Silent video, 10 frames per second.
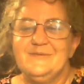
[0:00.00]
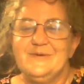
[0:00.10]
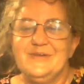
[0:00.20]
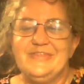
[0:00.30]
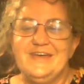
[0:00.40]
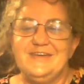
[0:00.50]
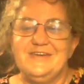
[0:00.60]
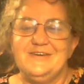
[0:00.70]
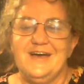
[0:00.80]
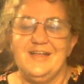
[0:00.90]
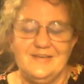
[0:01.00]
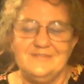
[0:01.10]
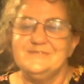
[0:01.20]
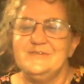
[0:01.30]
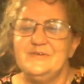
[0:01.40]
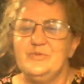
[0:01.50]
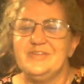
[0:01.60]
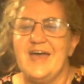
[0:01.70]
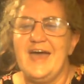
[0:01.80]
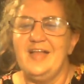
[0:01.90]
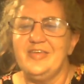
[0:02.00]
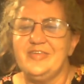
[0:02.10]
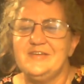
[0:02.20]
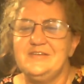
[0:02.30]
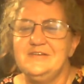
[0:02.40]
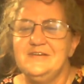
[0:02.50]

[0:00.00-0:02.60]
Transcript: Well, thank you. Was it Allison?